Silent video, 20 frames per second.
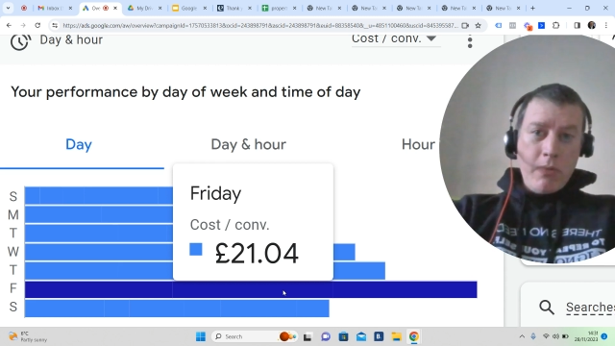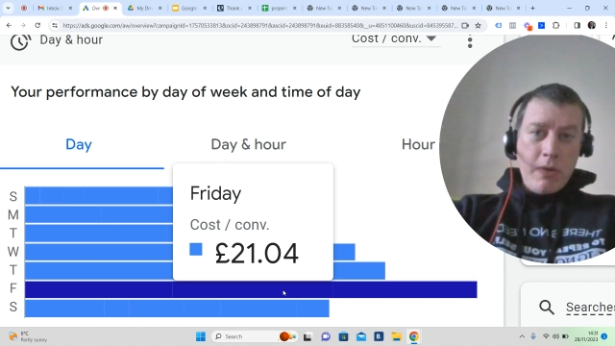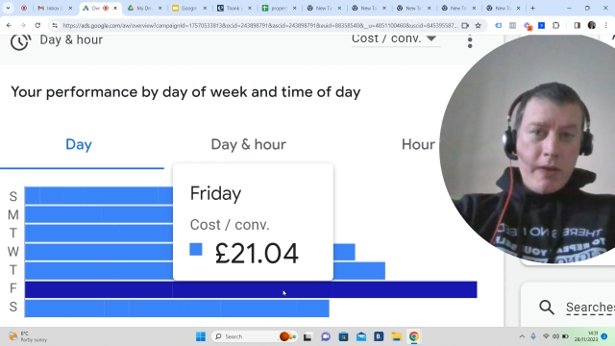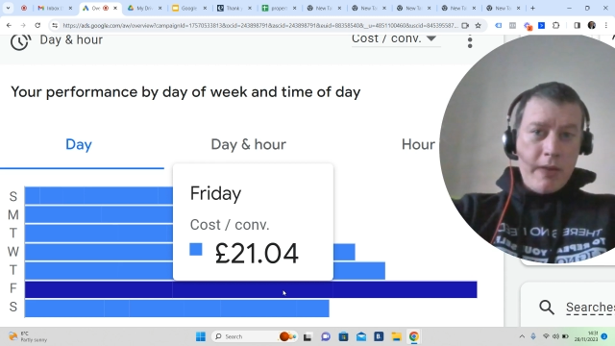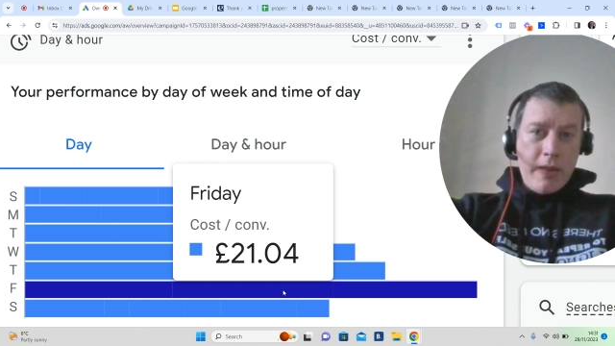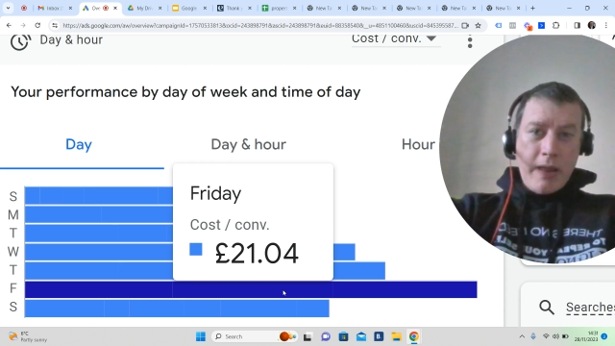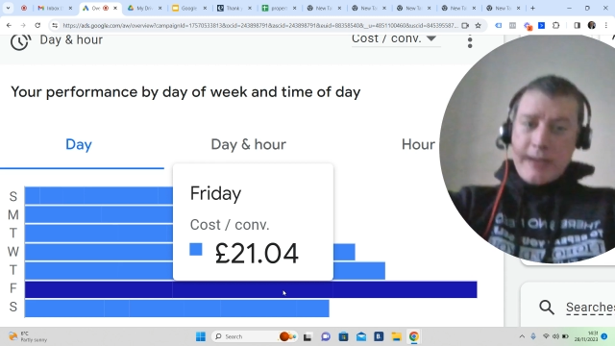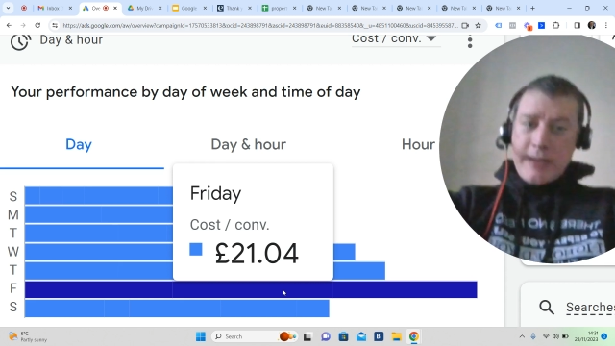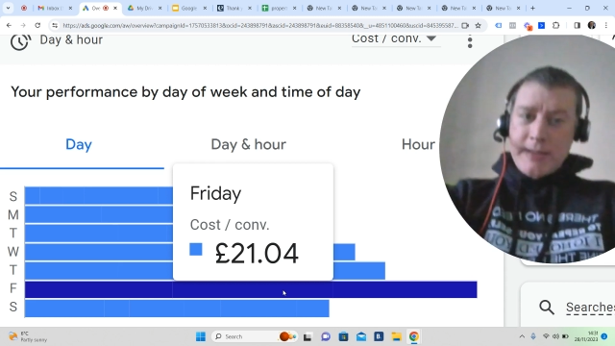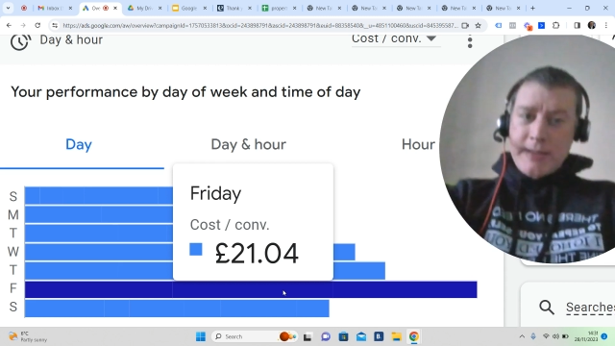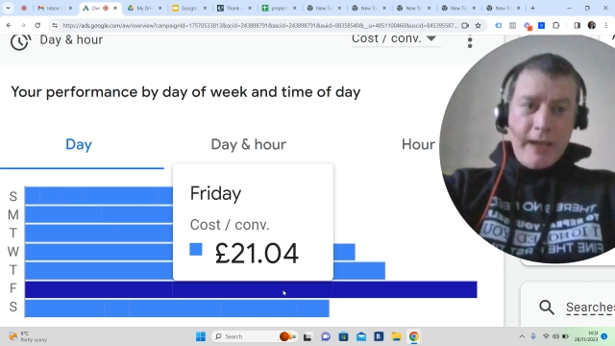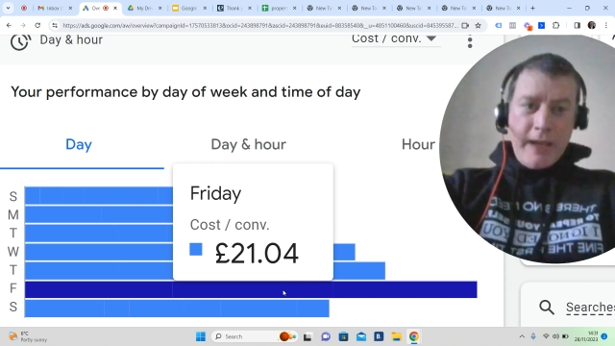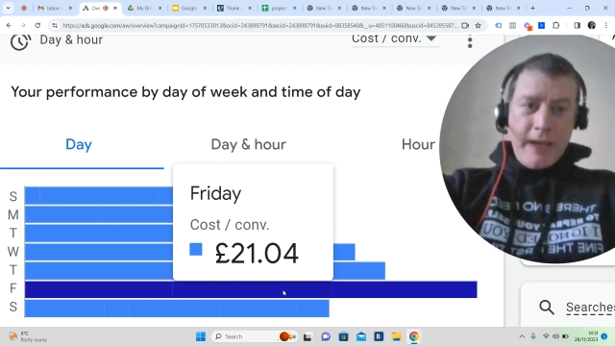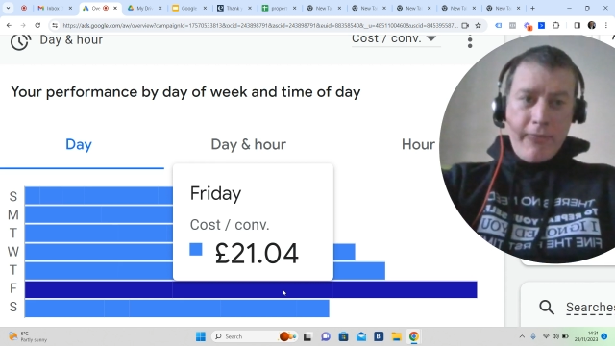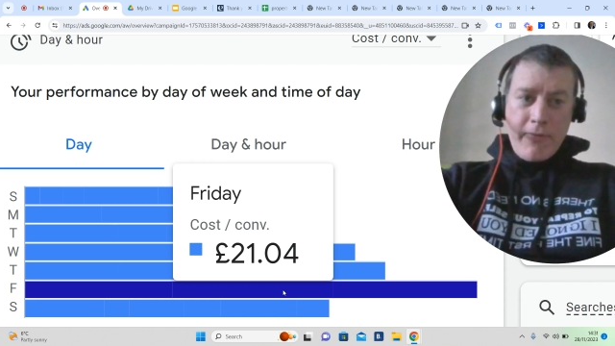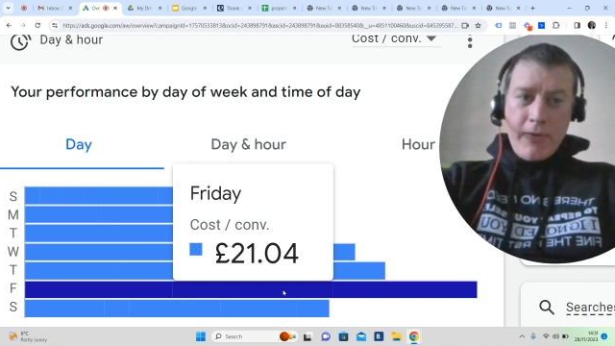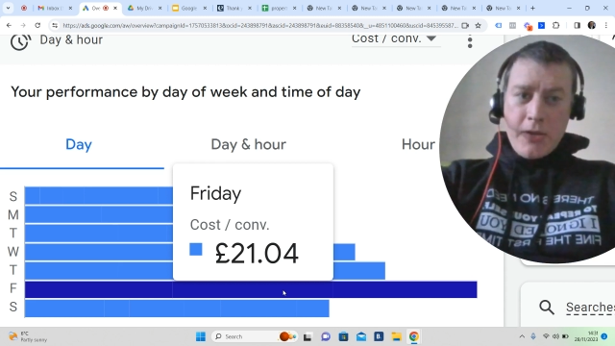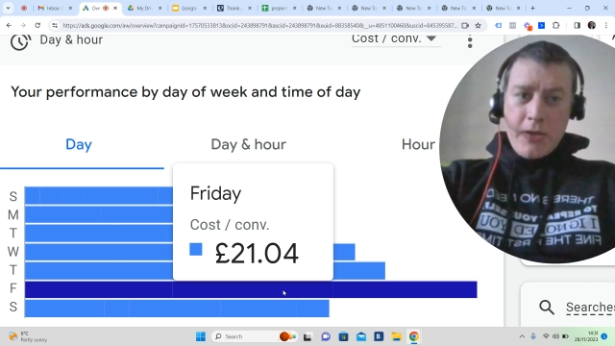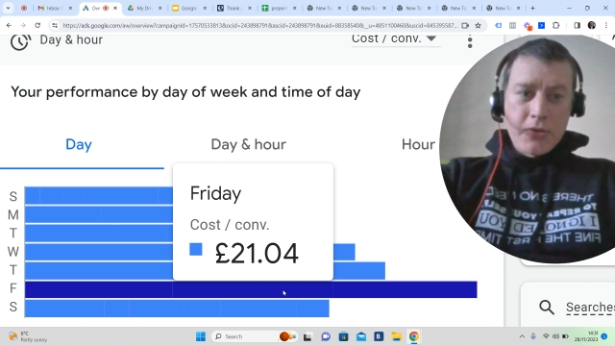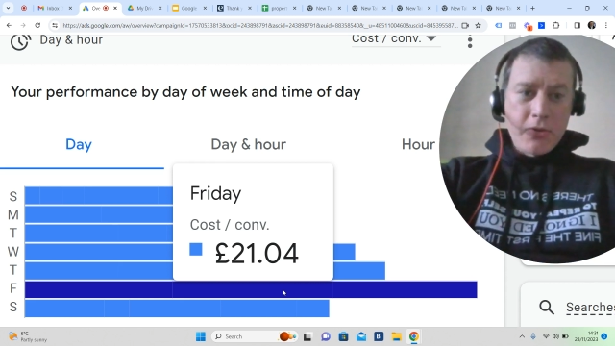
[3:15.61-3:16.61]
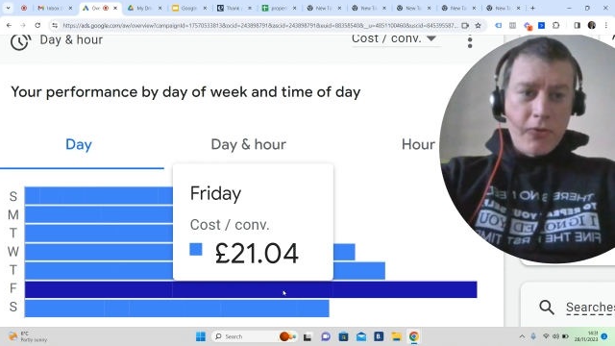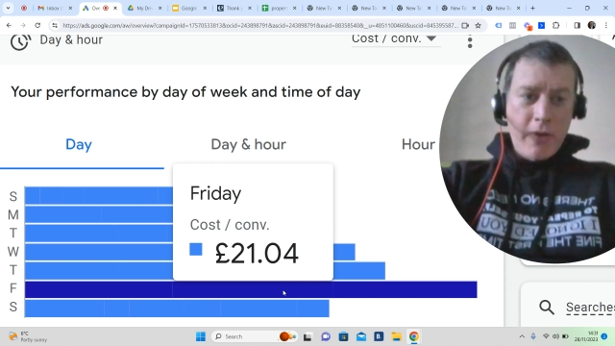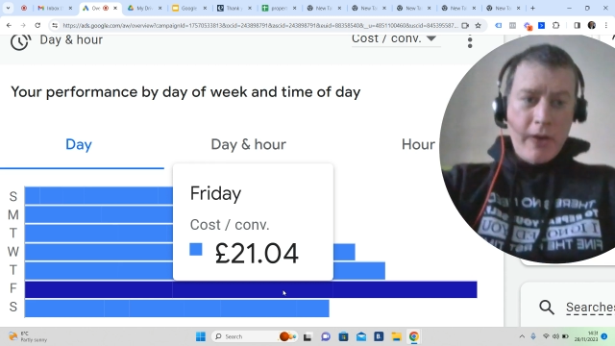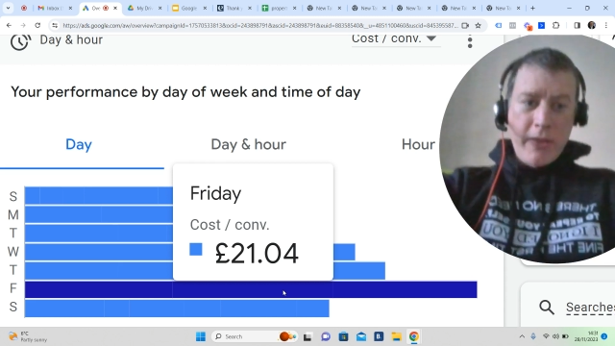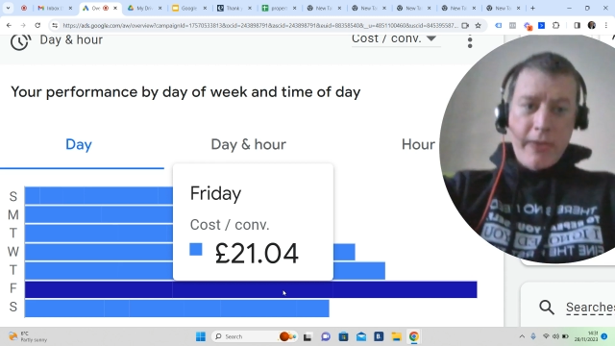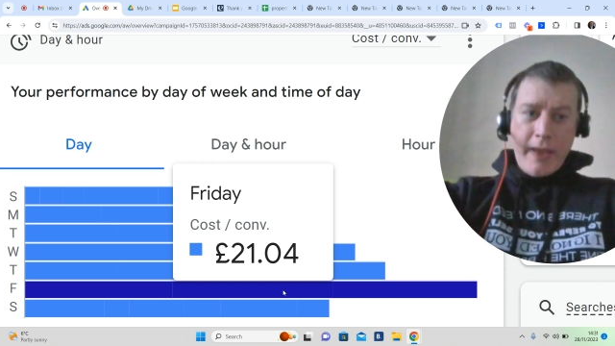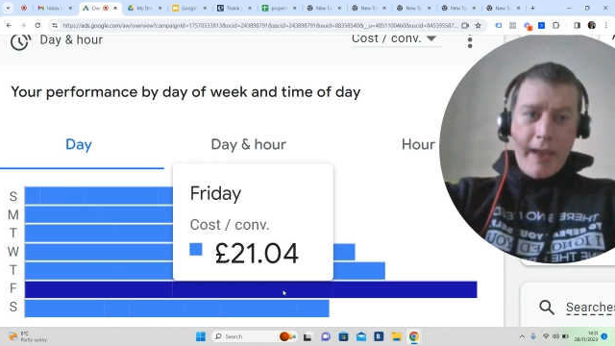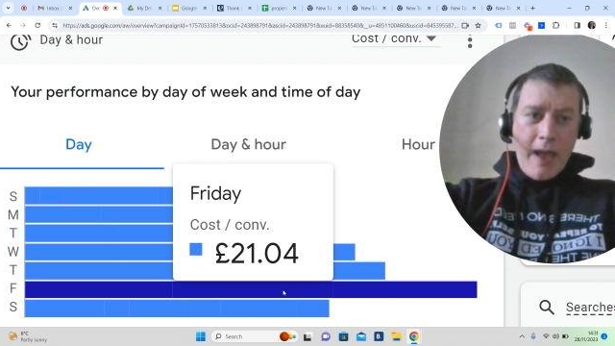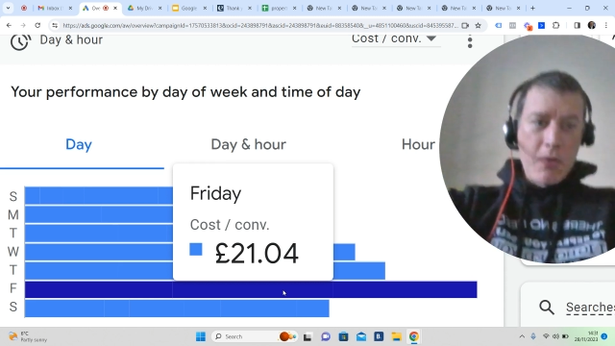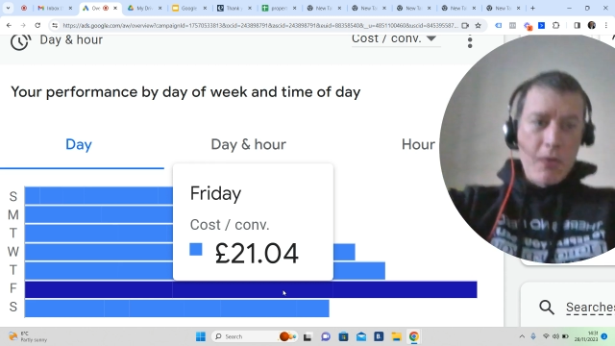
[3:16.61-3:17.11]
whether that's leaflets or
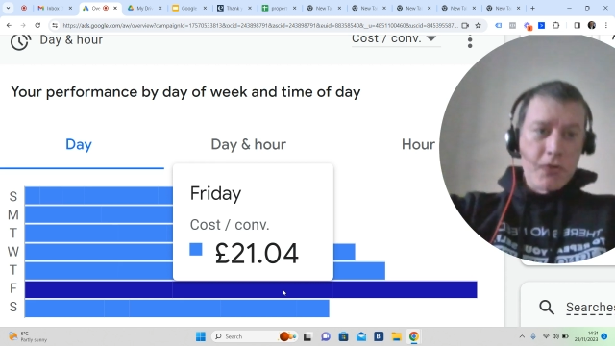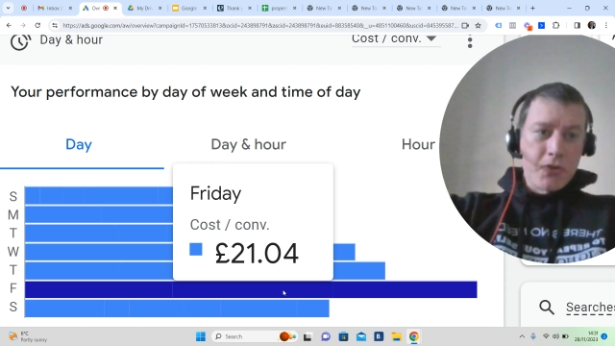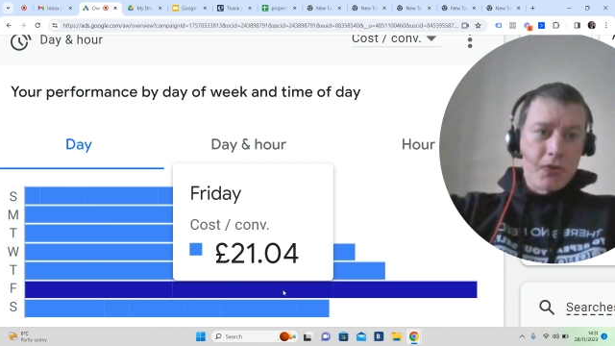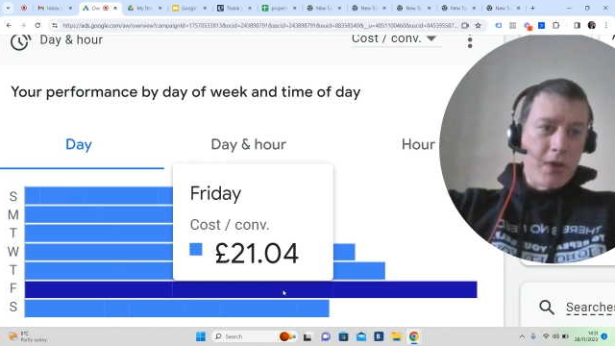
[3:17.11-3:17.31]
anything else.